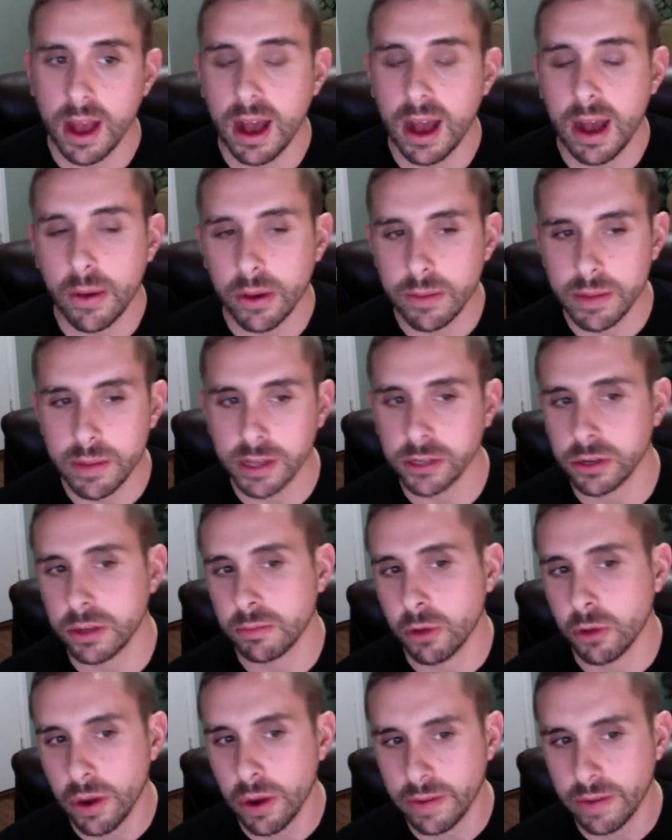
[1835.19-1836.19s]
I want to make sure that I'm
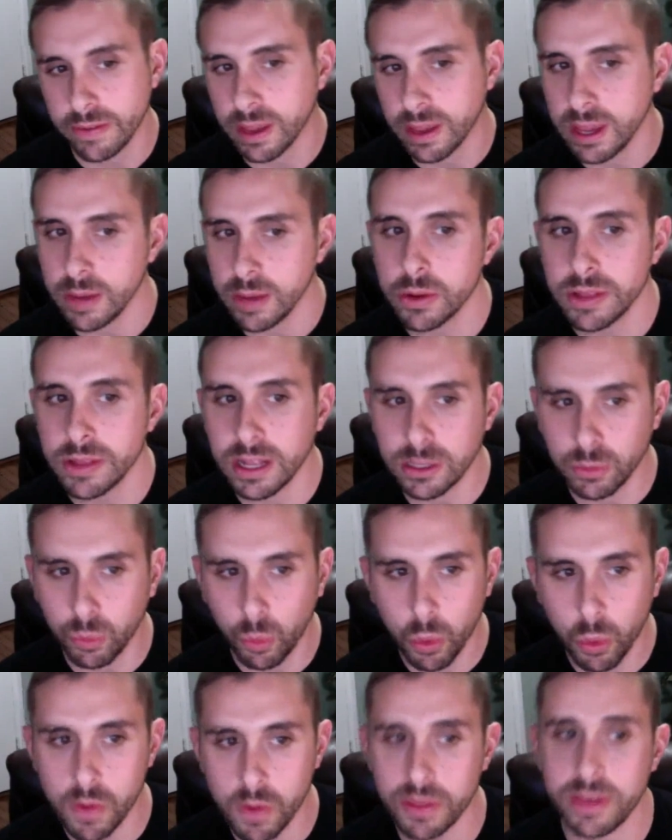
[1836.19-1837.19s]
going after a keyword that's
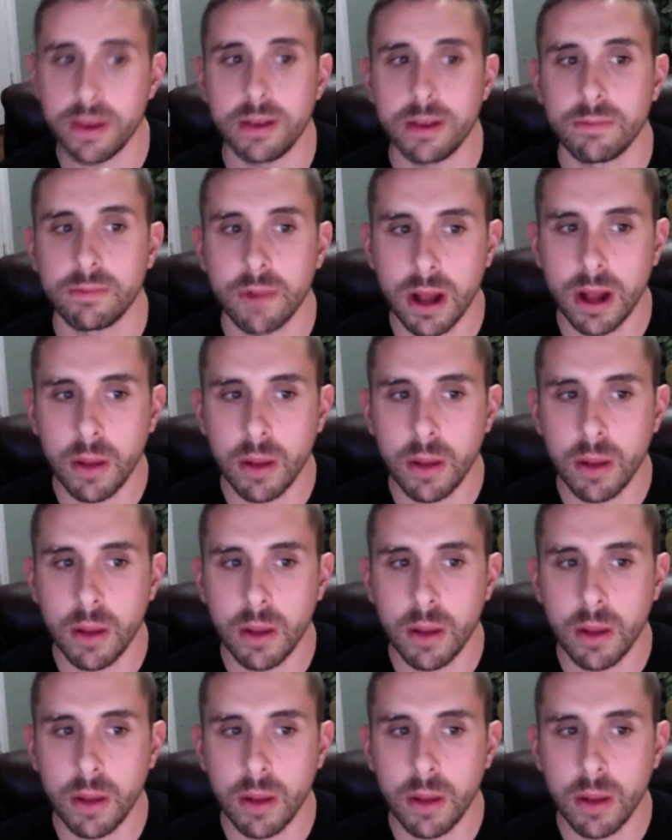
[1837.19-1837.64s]
worth it, right?